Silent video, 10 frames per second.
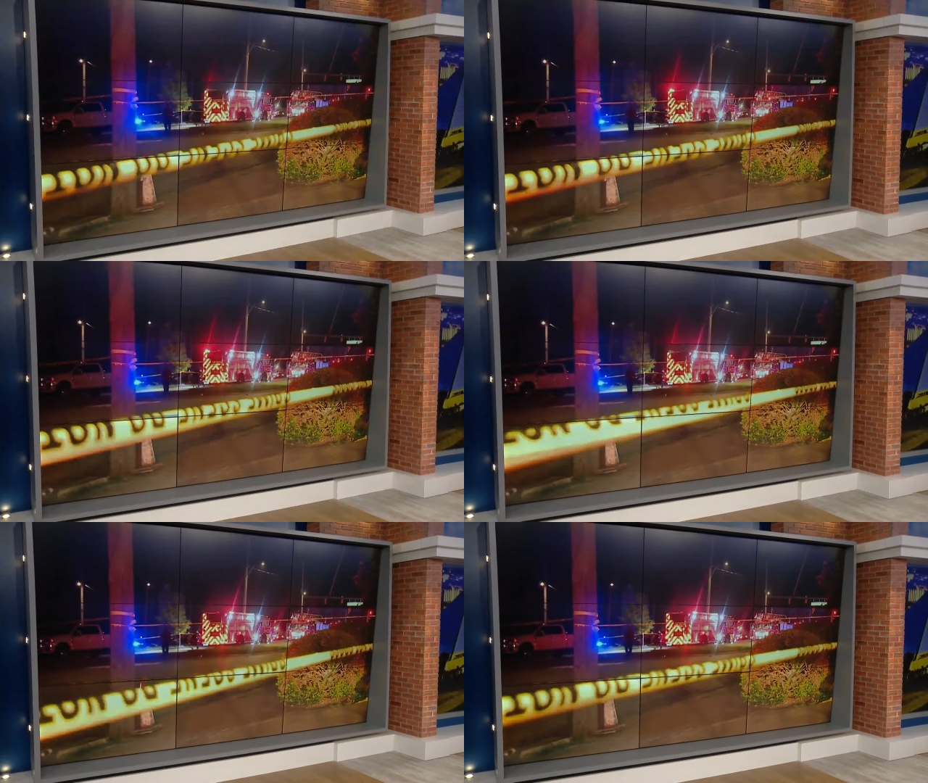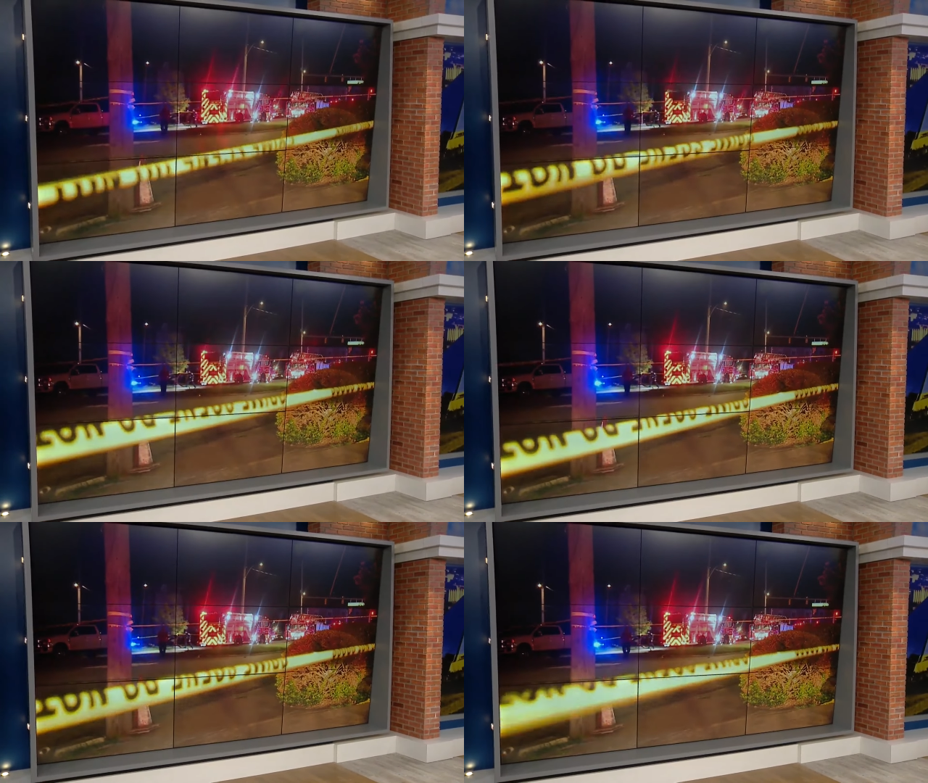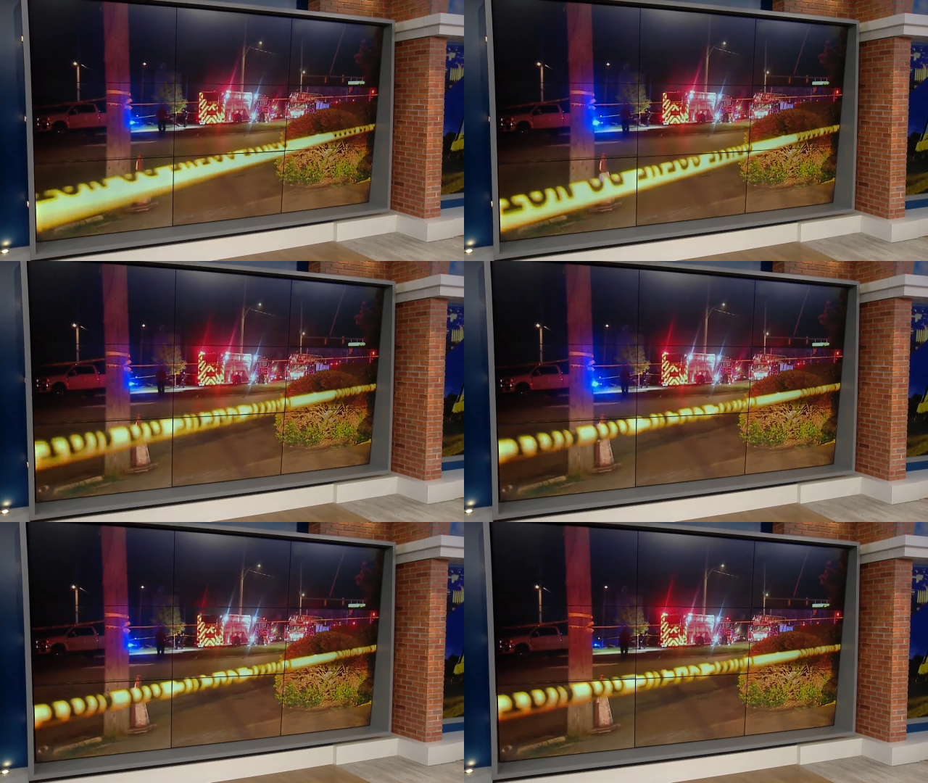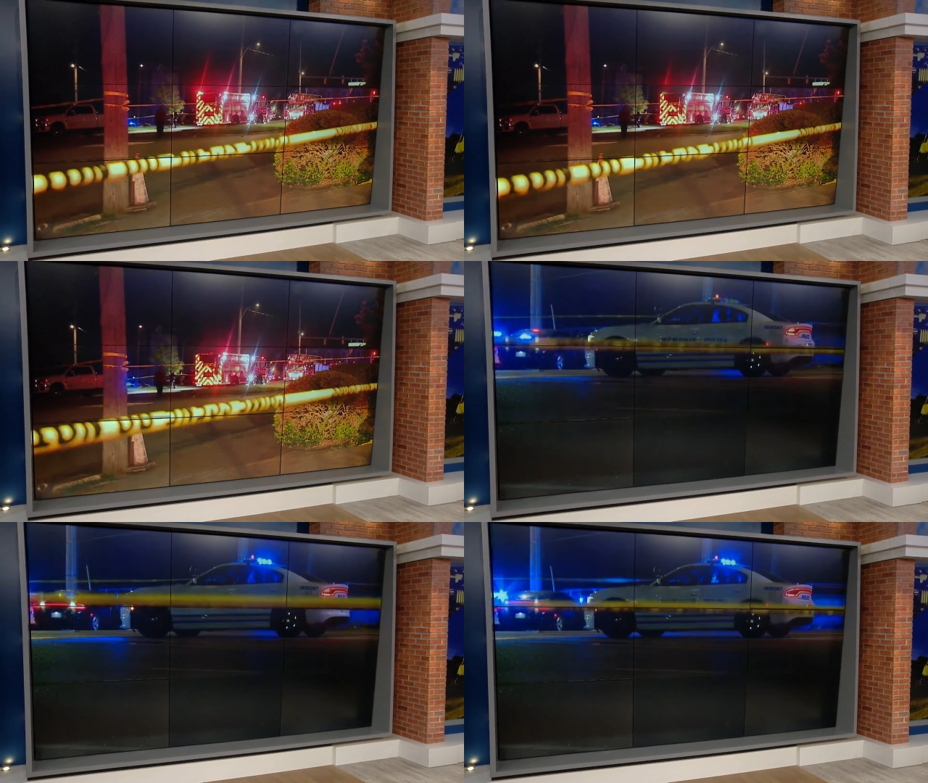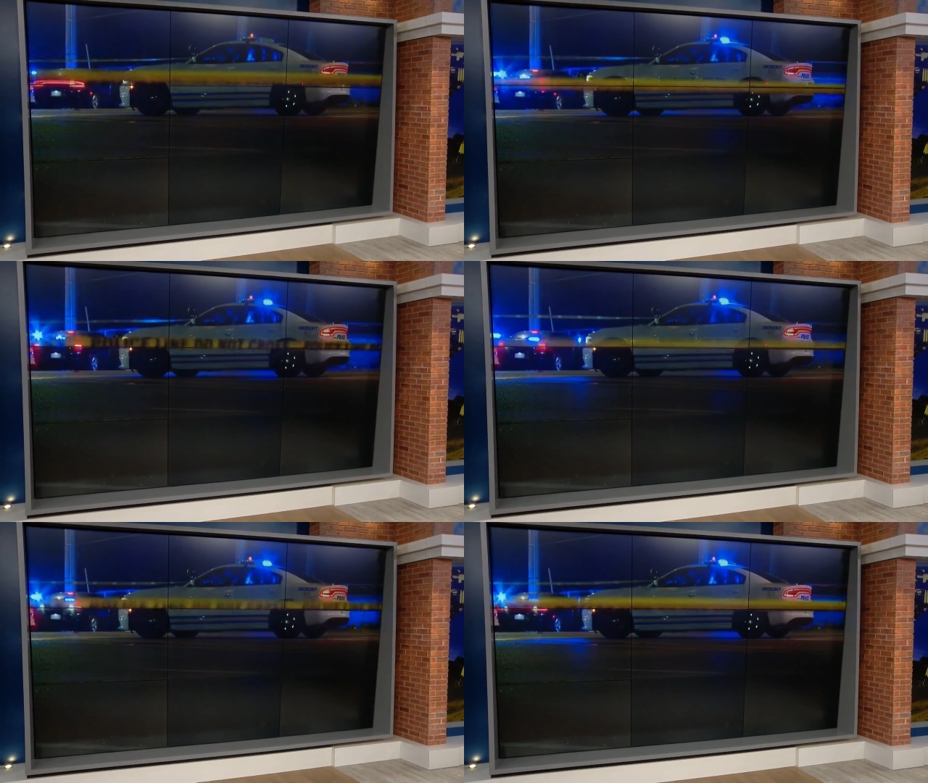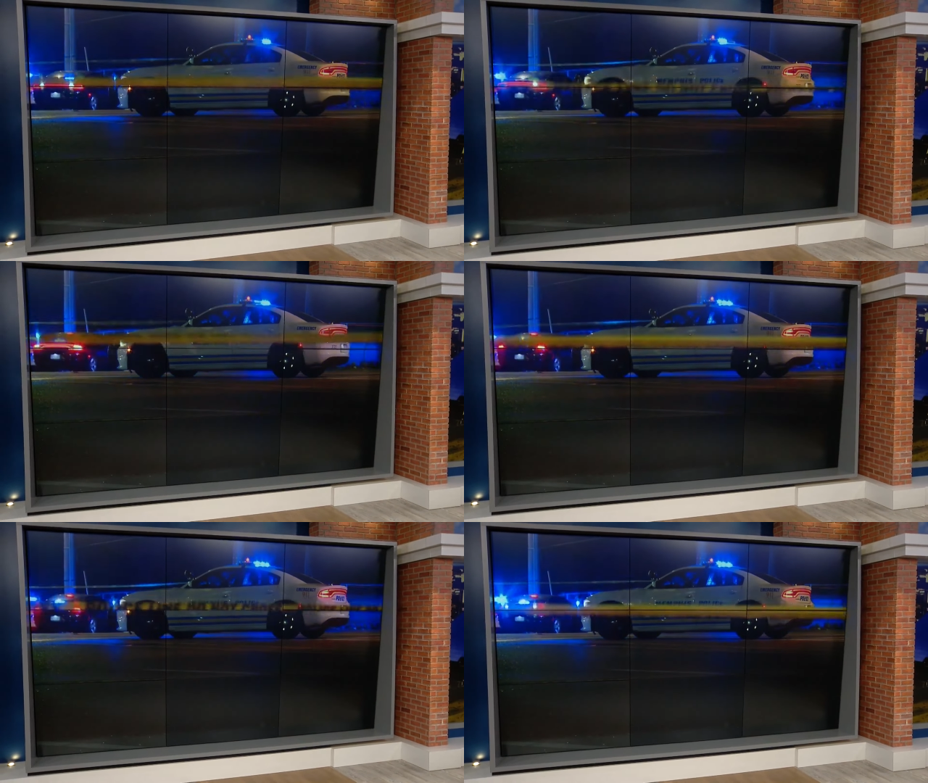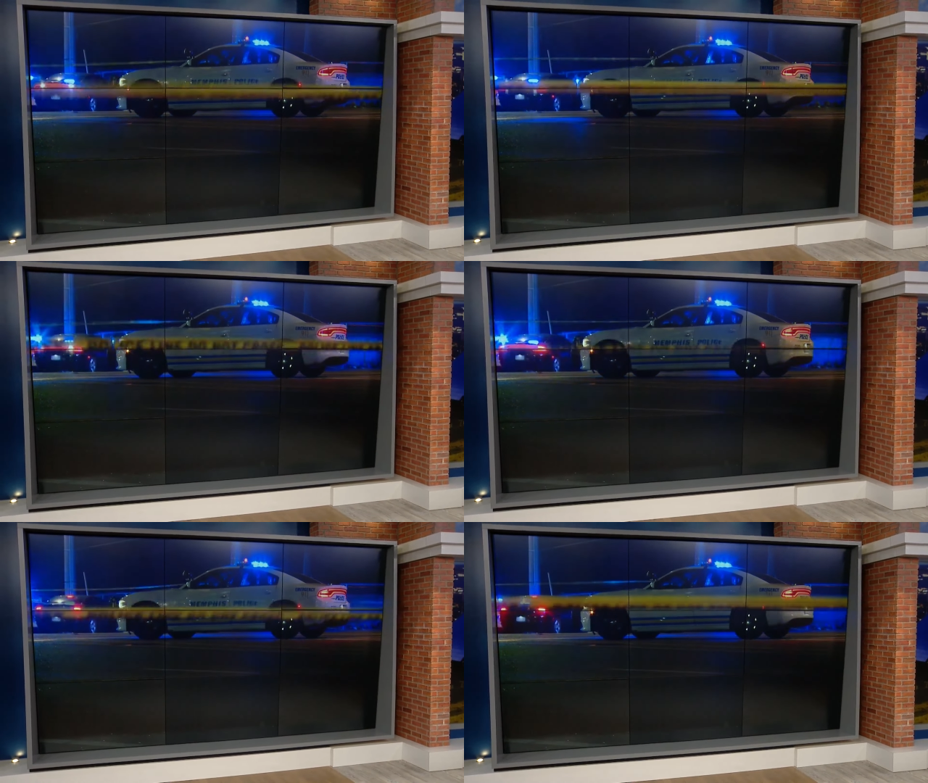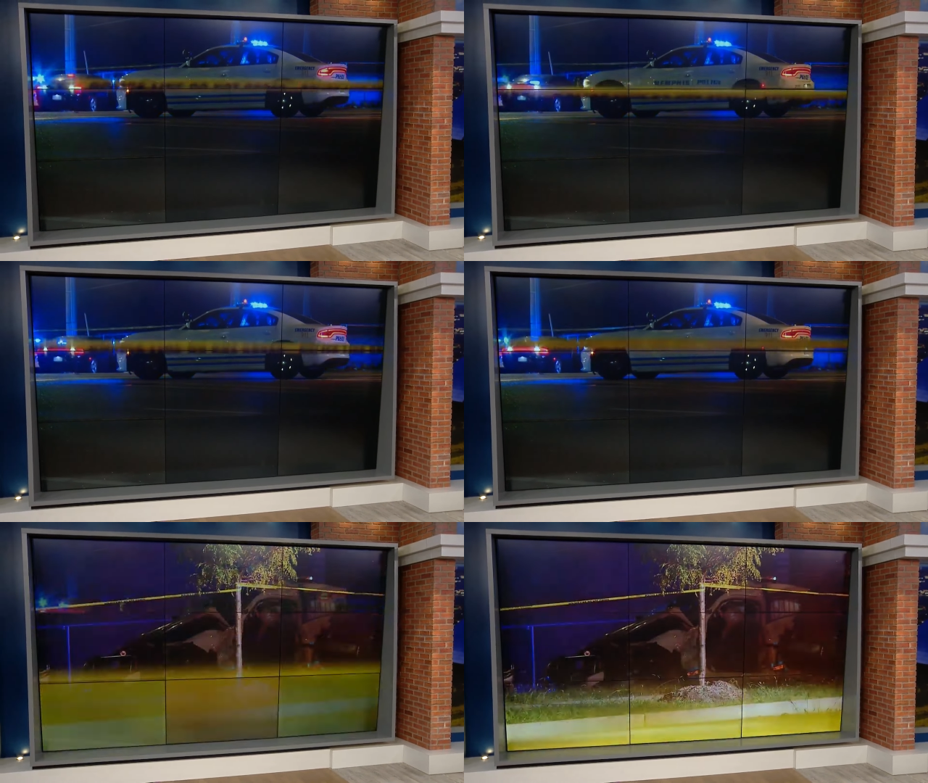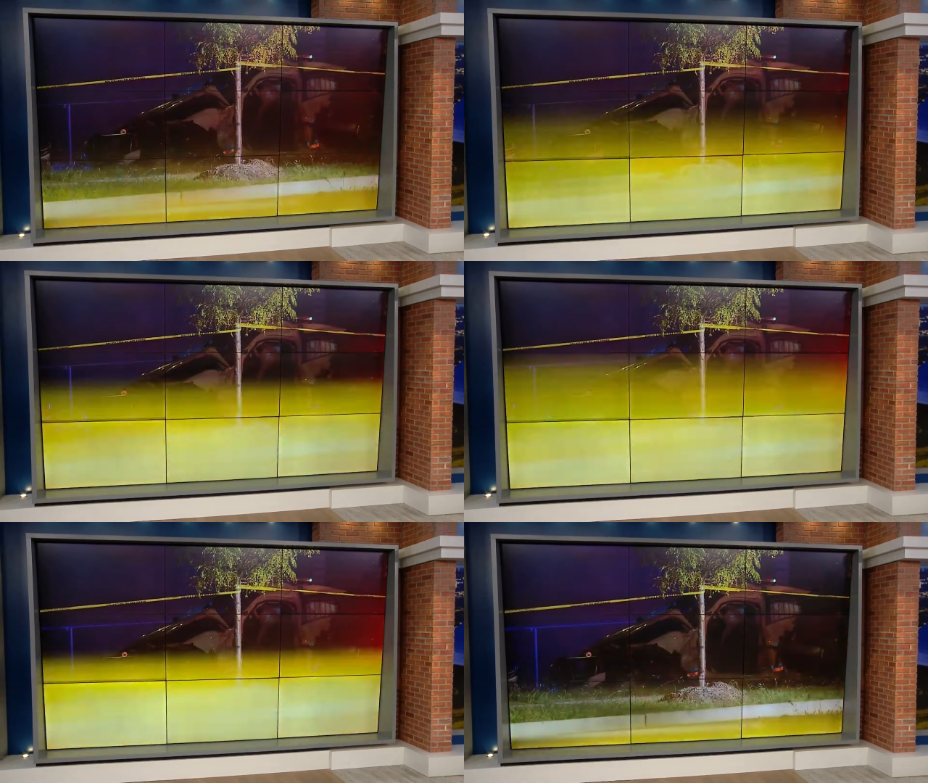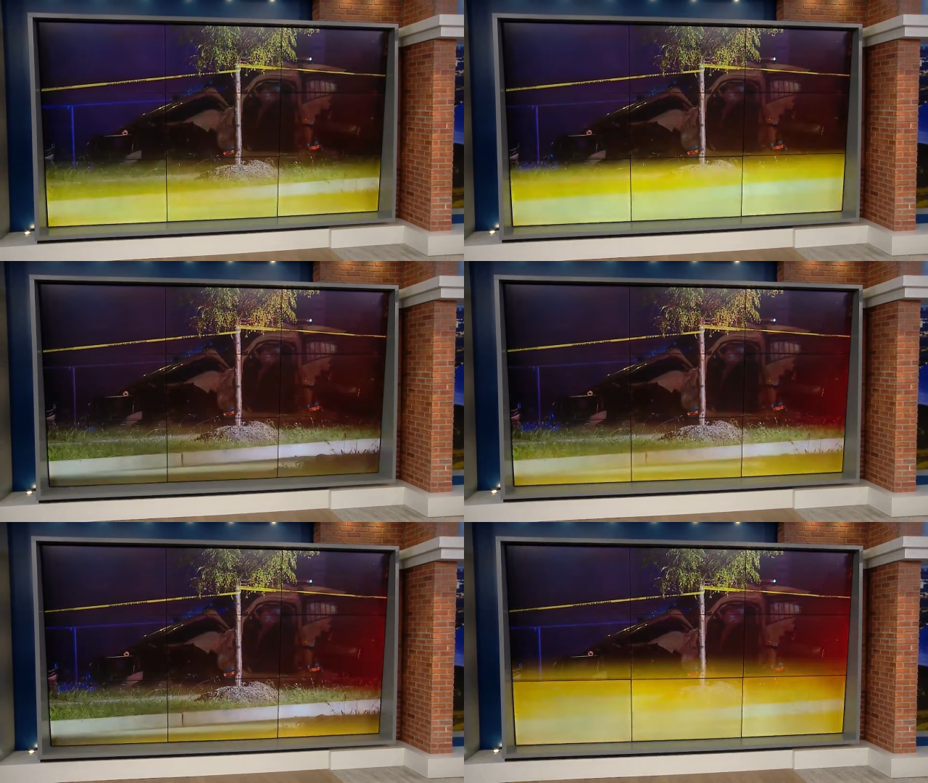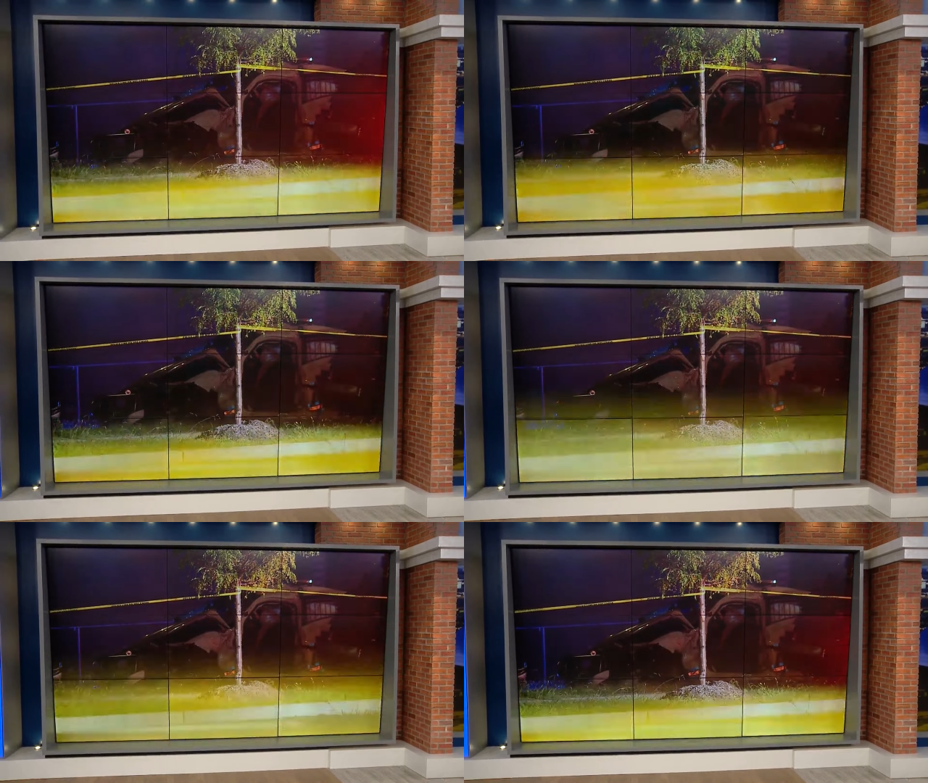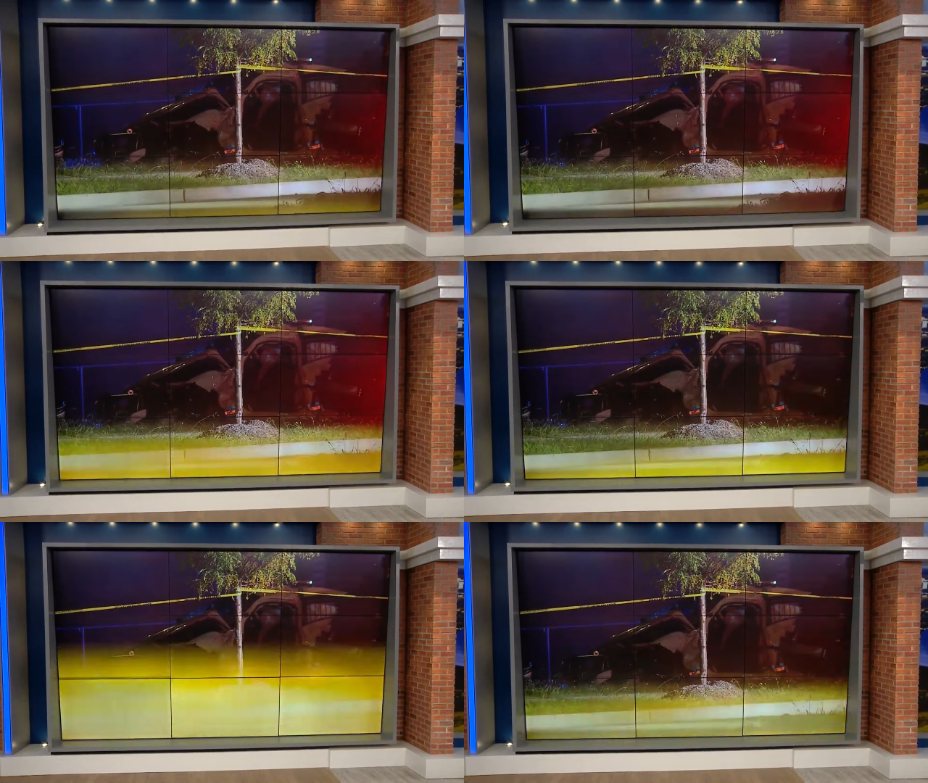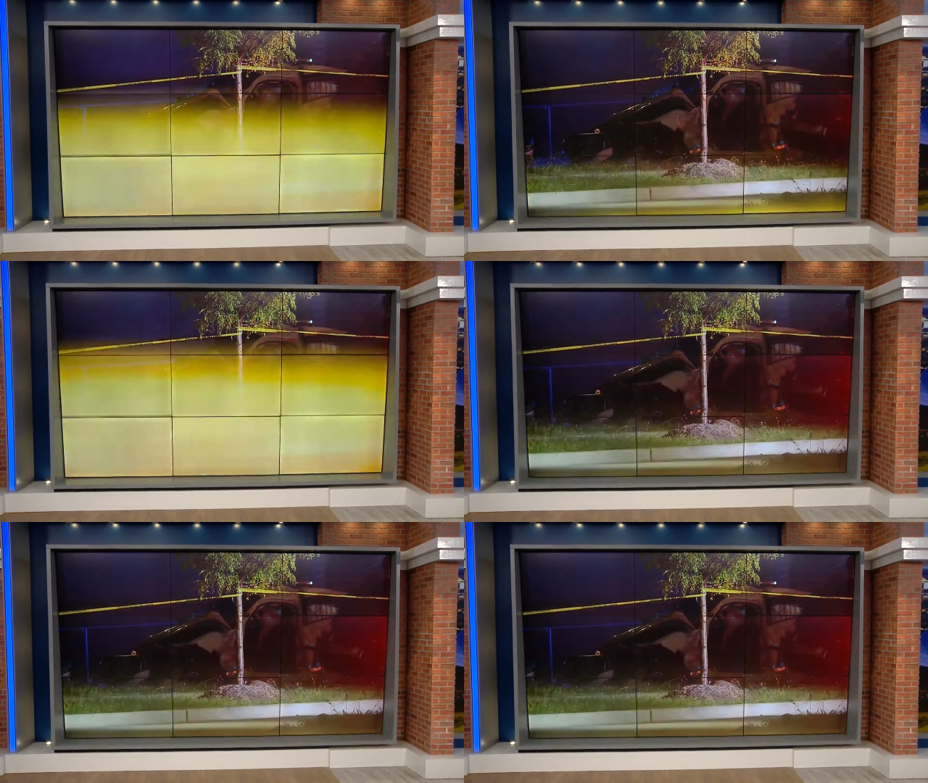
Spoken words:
[unreadable: no face in view]